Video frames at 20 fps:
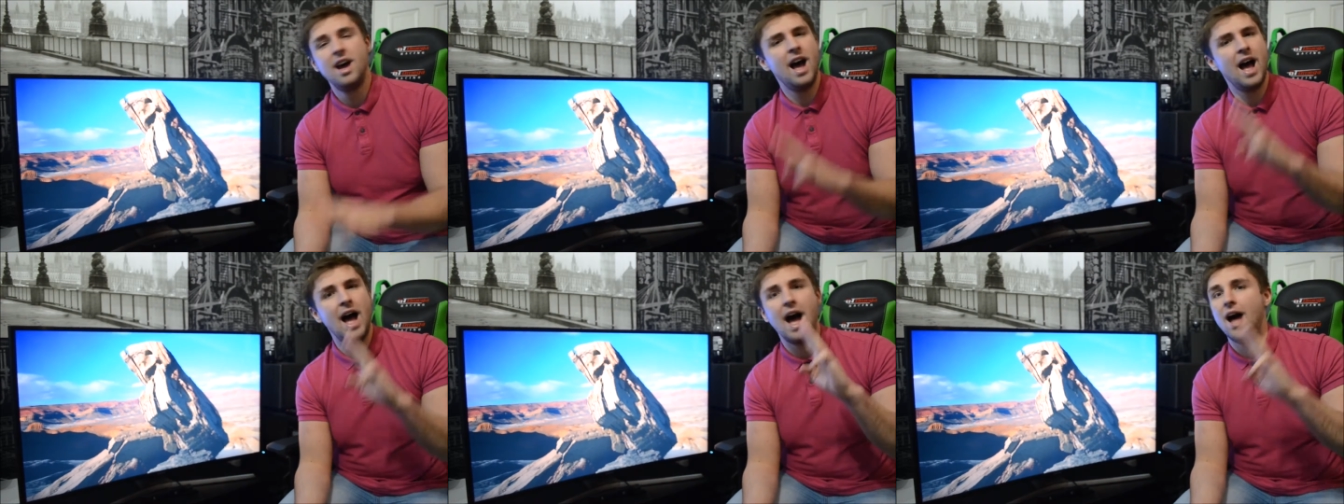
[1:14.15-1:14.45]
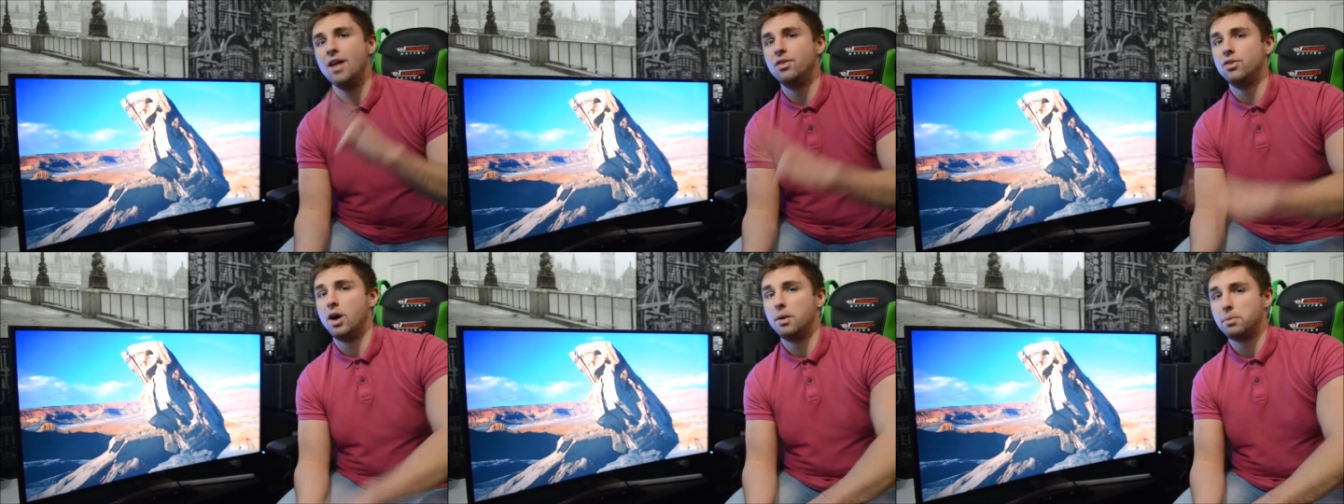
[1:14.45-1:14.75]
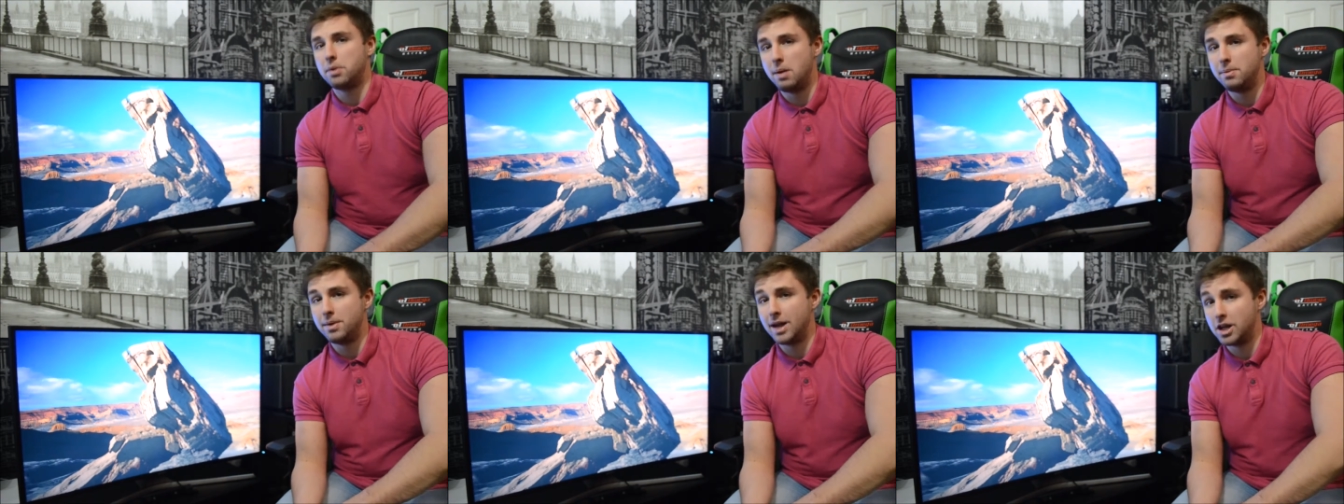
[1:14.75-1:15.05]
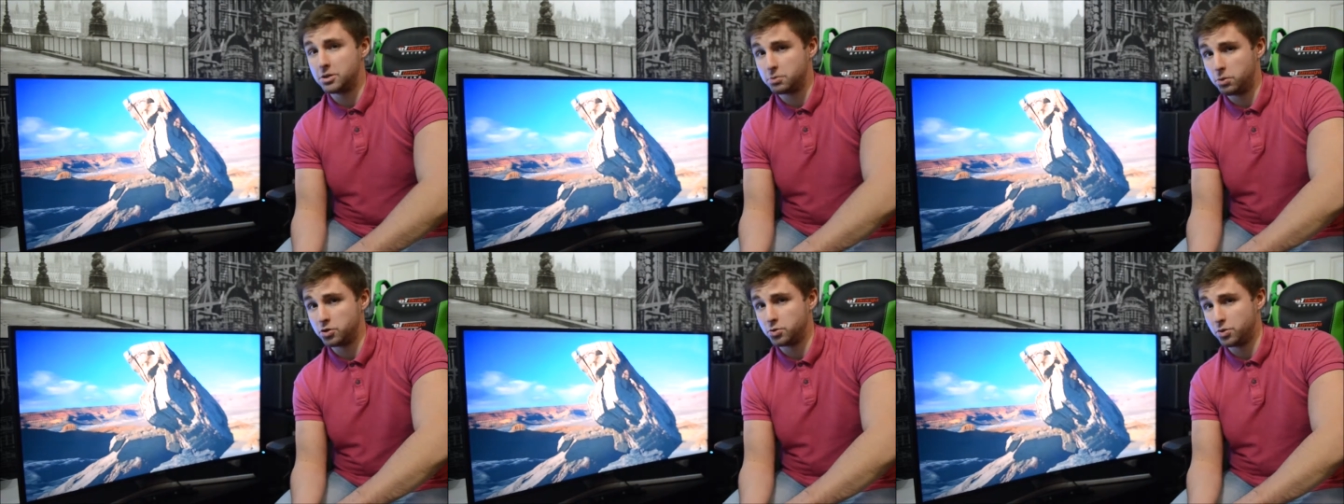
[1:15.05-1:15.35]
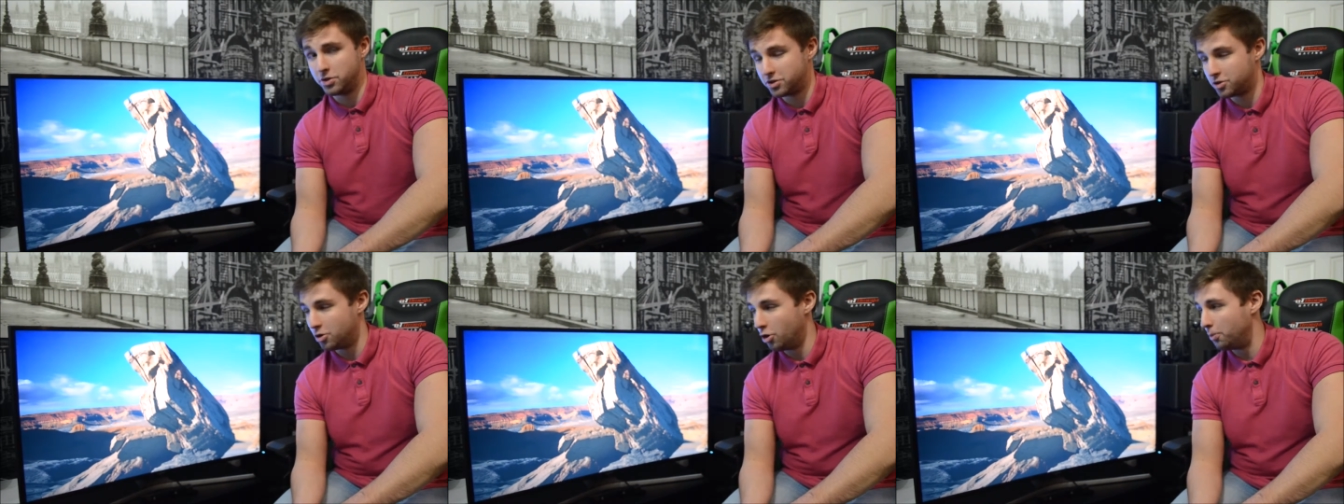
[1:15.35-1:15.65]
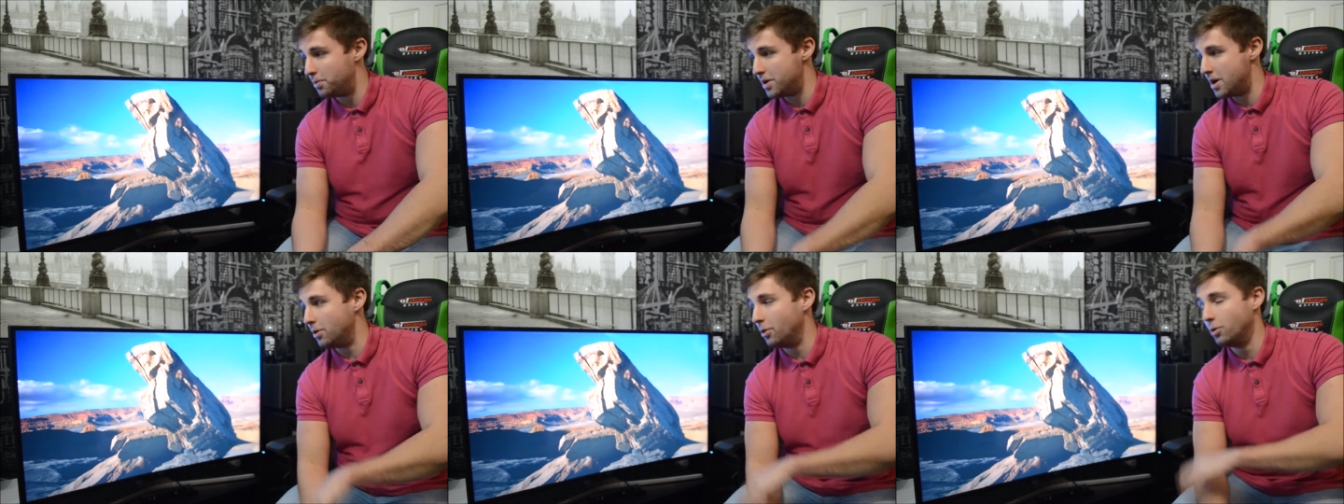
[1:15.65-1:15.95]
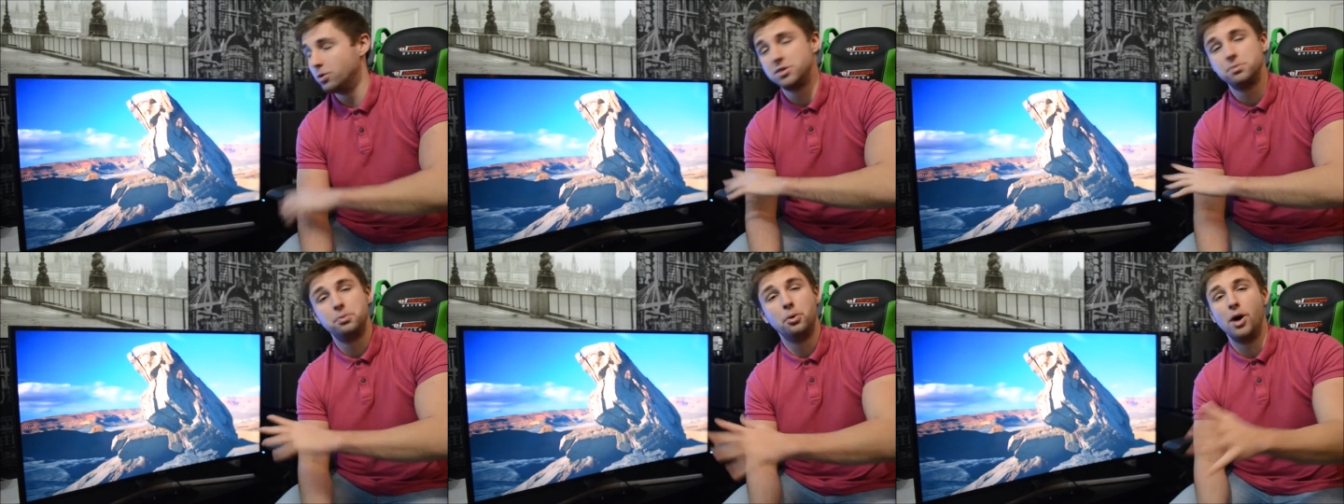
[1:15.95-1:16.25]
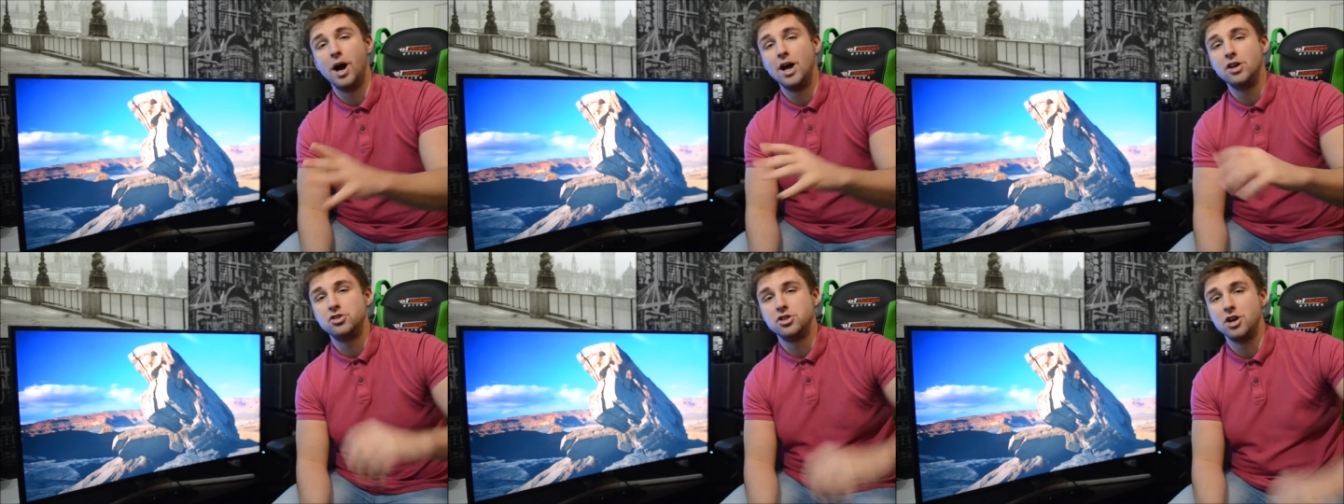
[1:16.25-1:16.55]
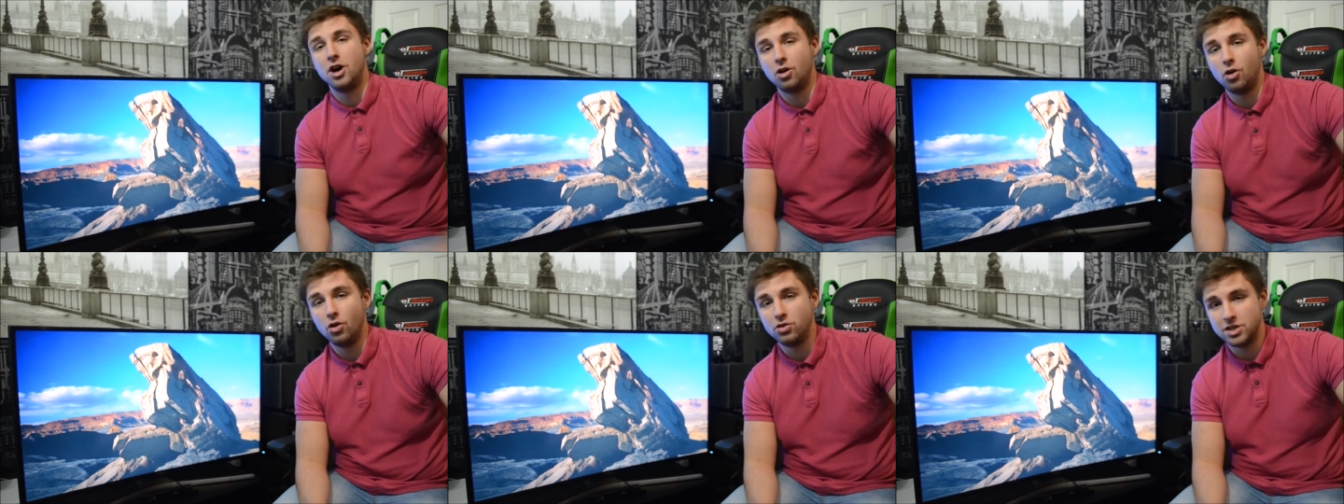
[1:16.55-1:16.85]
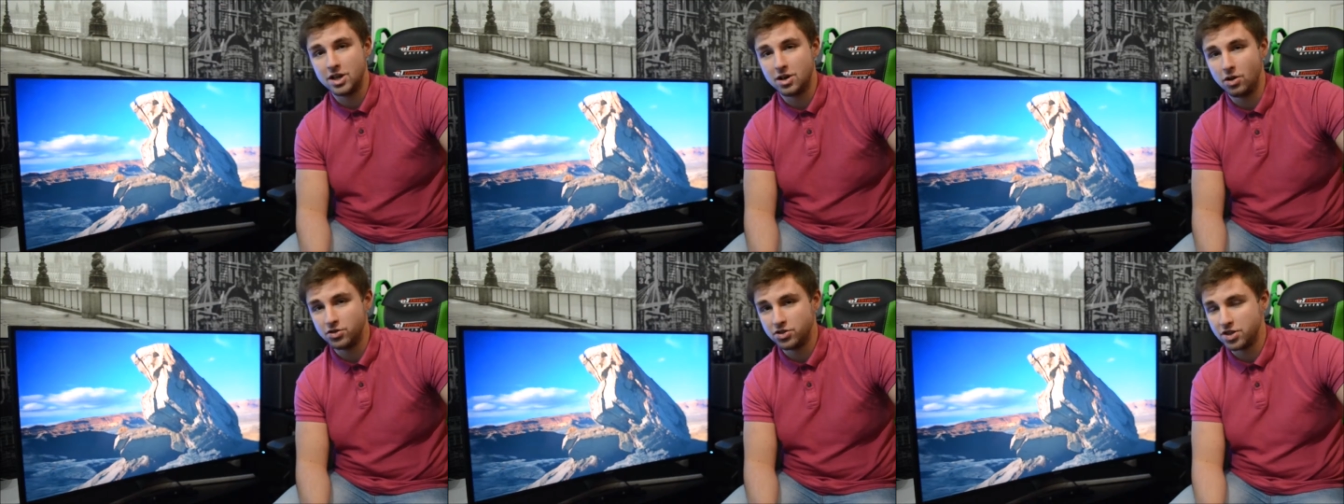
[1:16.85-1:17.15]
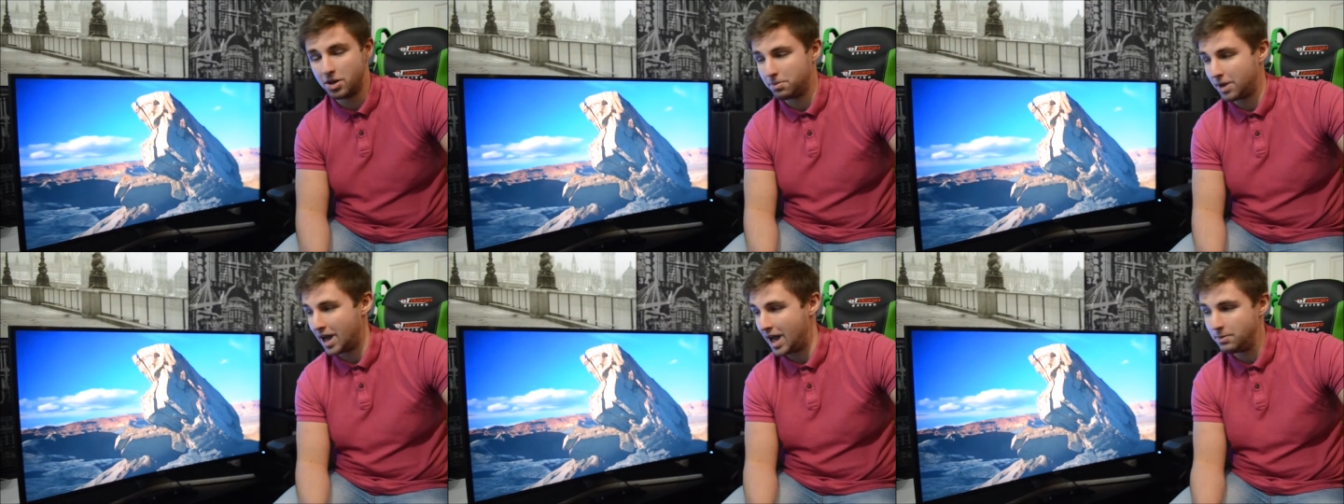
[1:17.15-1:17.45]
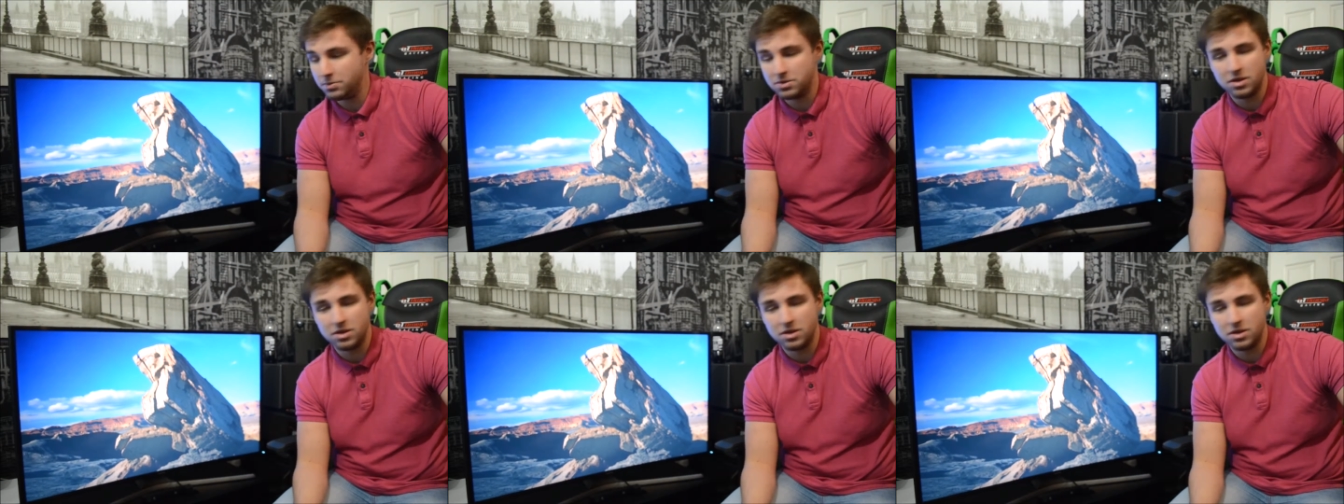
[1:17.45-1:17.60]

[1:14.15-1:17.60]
and the upcoming Xbox One Scorpio will support HDR content on some games.